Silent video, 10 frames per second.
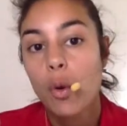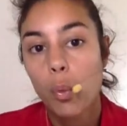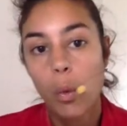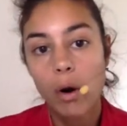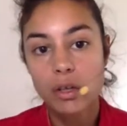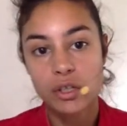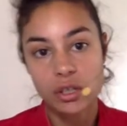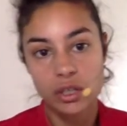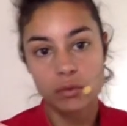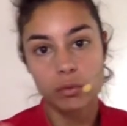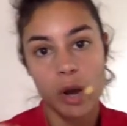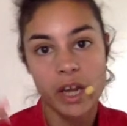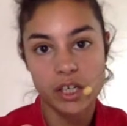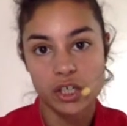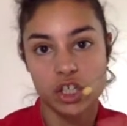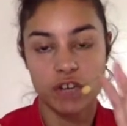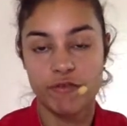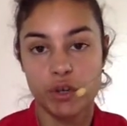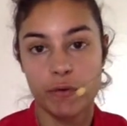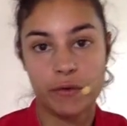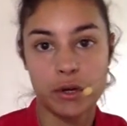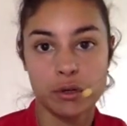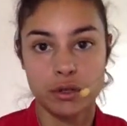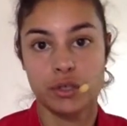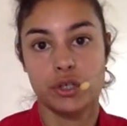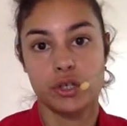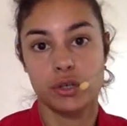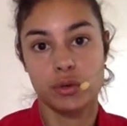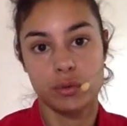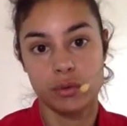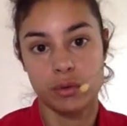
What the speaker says: What does the writer shift your focus to?